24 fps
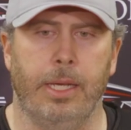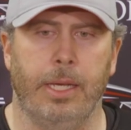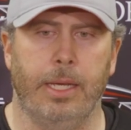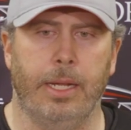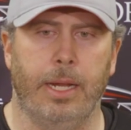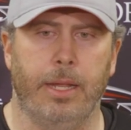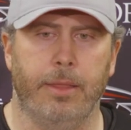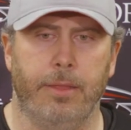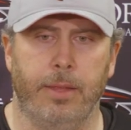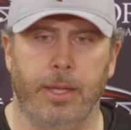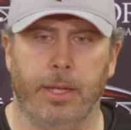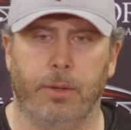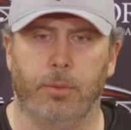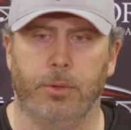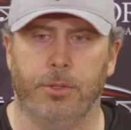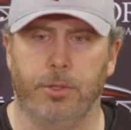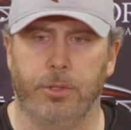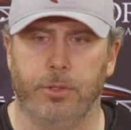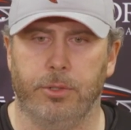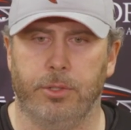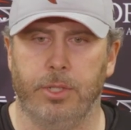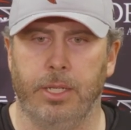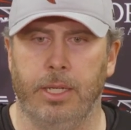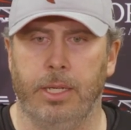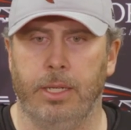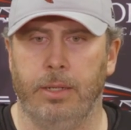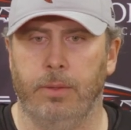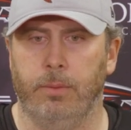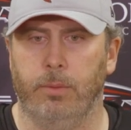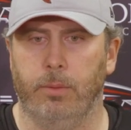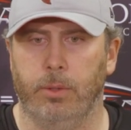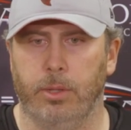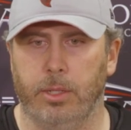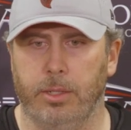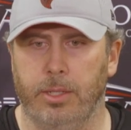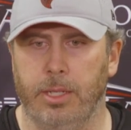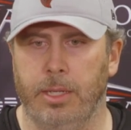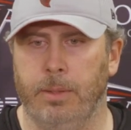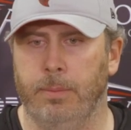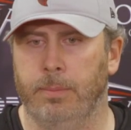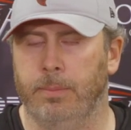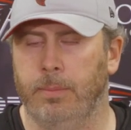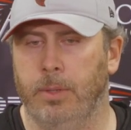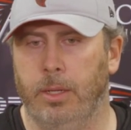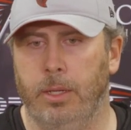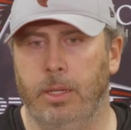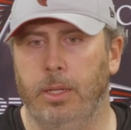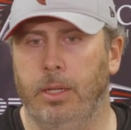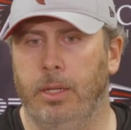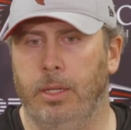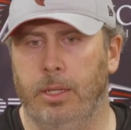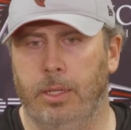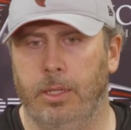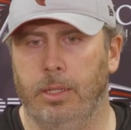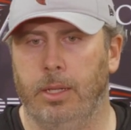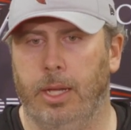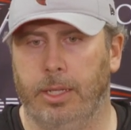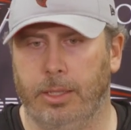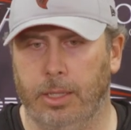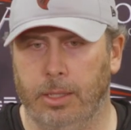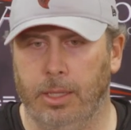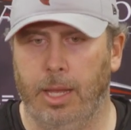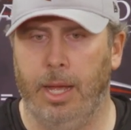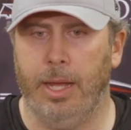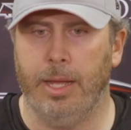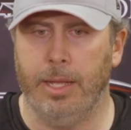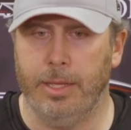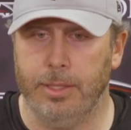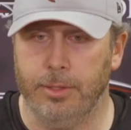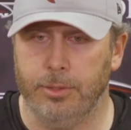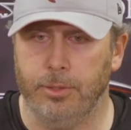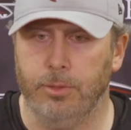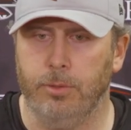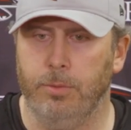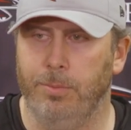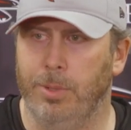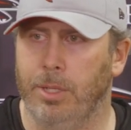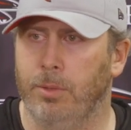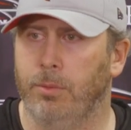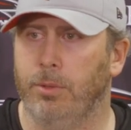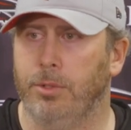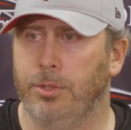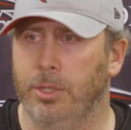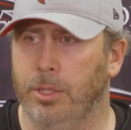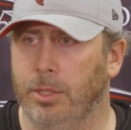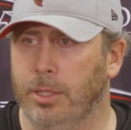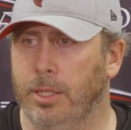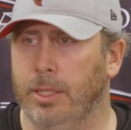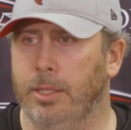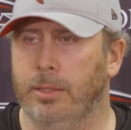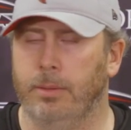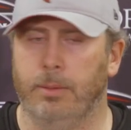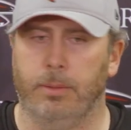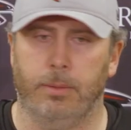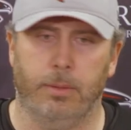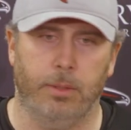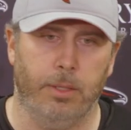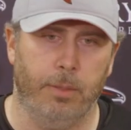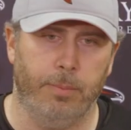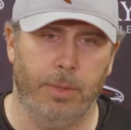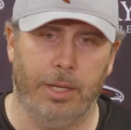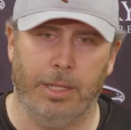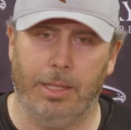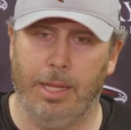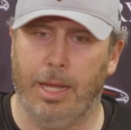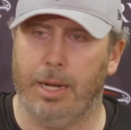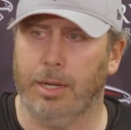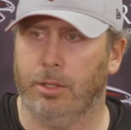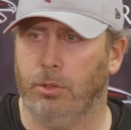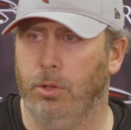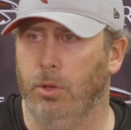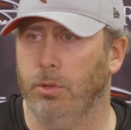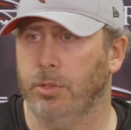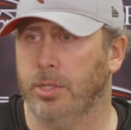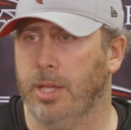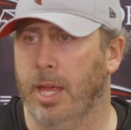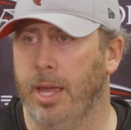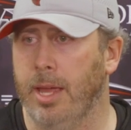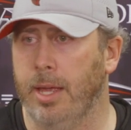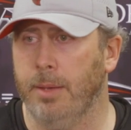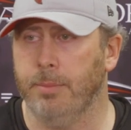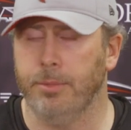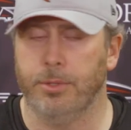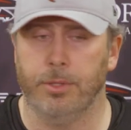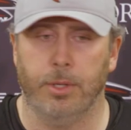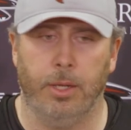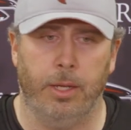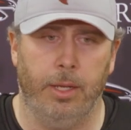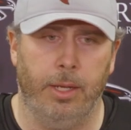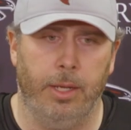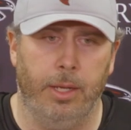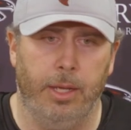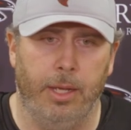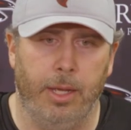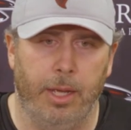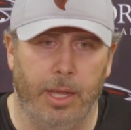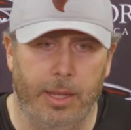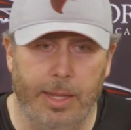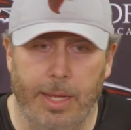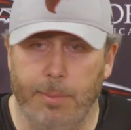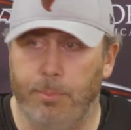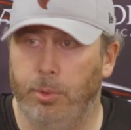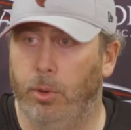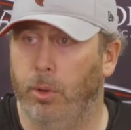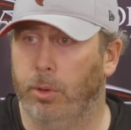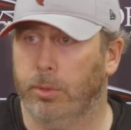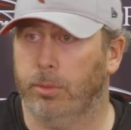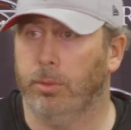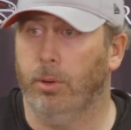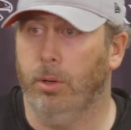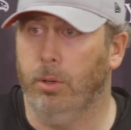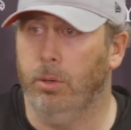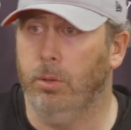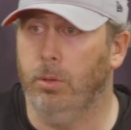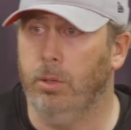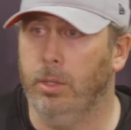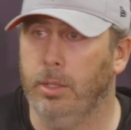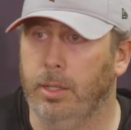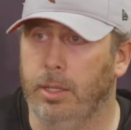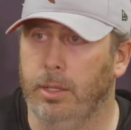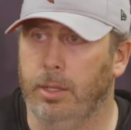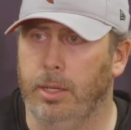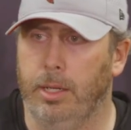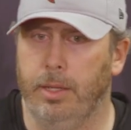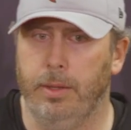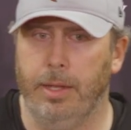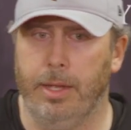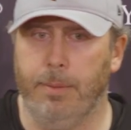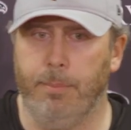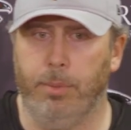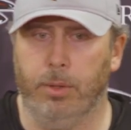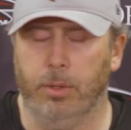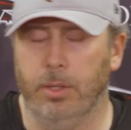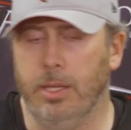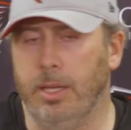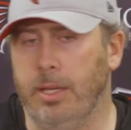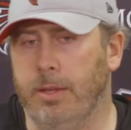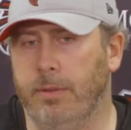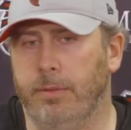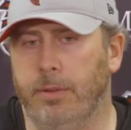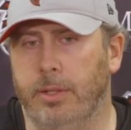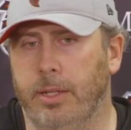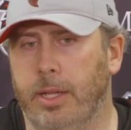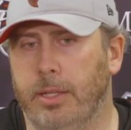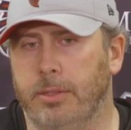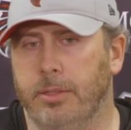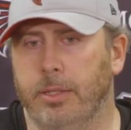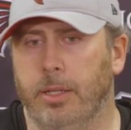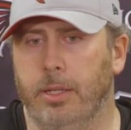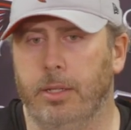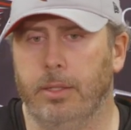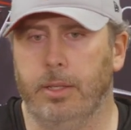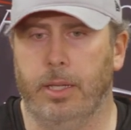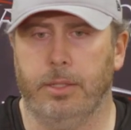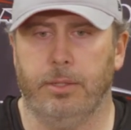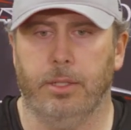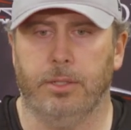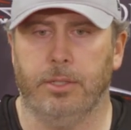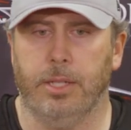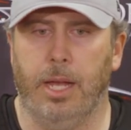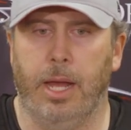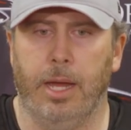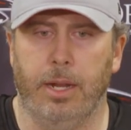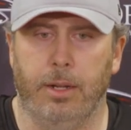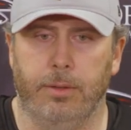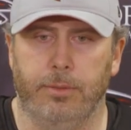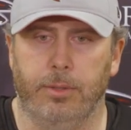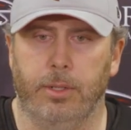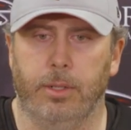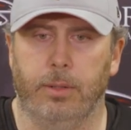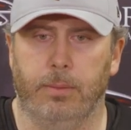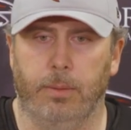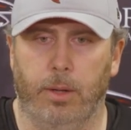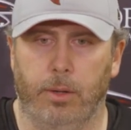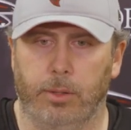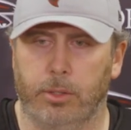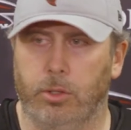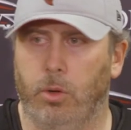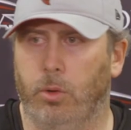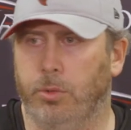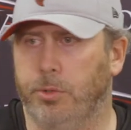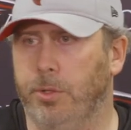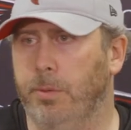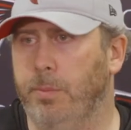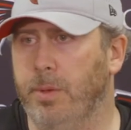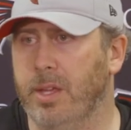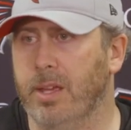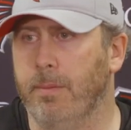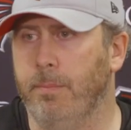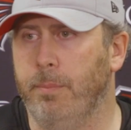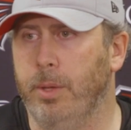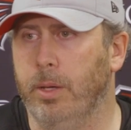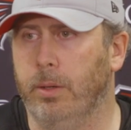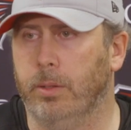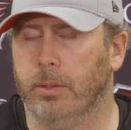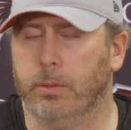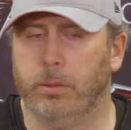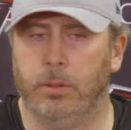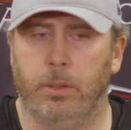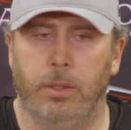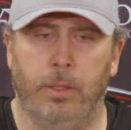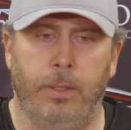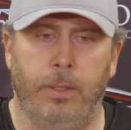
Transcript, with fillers: And I think what you're seeing with a team like the Lions, who have been resilient, there've been a lot of close games, and they broke through and, and they believe, and that's a that's a sign of a, a culture being built.